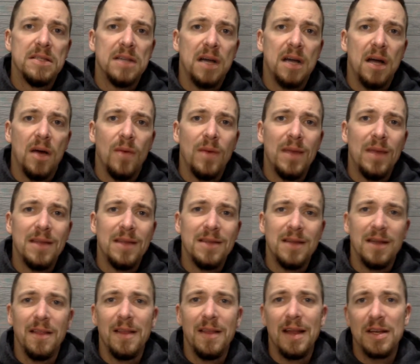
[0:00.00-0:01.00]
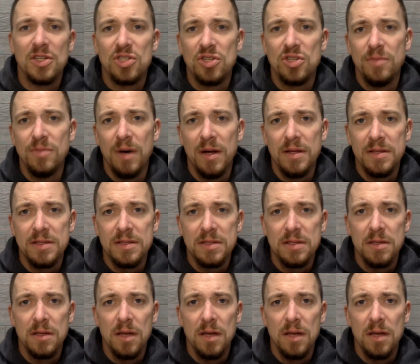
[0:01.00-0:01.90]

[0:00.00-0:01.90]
uh, we need it done in the next two months.